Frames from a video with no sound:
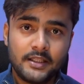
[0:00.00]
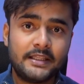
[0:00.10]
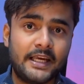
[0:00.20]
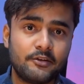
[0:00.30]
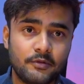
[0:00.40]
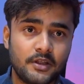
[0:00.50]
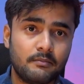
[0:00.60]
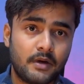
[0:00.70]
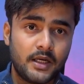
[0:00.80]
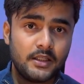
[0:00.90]
That way
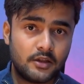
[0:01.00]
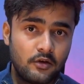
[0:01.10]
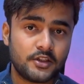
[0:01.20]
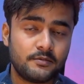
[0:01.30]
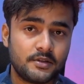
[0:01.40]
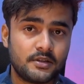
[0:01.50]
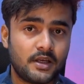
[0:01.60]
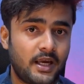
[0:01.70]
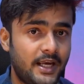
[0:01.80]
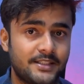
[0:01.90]
my knowledge base
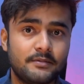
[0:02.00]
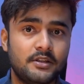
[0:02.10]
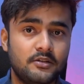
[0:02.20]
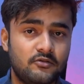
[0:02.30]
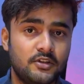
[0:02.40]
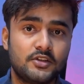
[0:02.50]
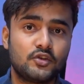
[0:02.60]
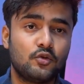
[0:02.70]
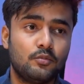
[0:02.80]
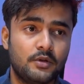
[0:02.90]
has been increased
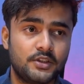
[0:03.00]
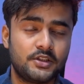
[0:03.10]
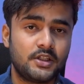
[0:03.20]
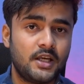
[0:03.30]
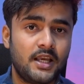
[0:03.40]
so much.